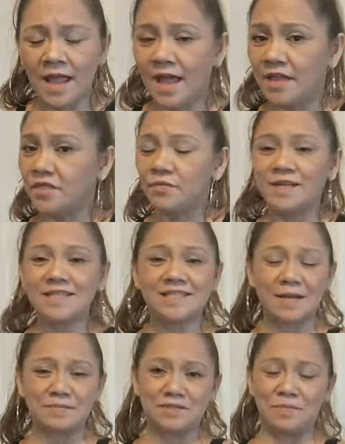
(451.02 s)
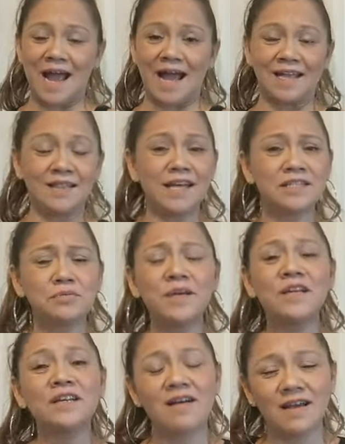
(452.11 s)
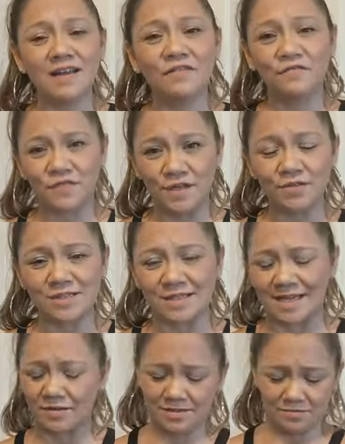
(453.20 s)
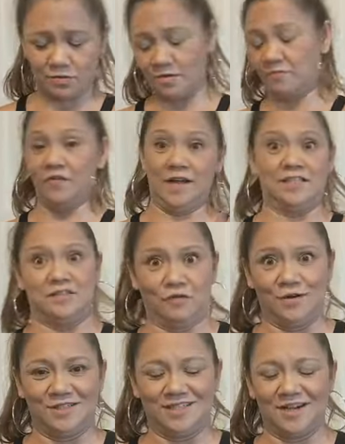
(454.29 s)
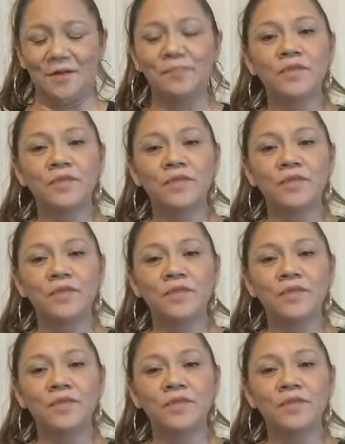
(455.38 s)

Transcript: and three steps back. And that's what it kind of feels like, or vice versa.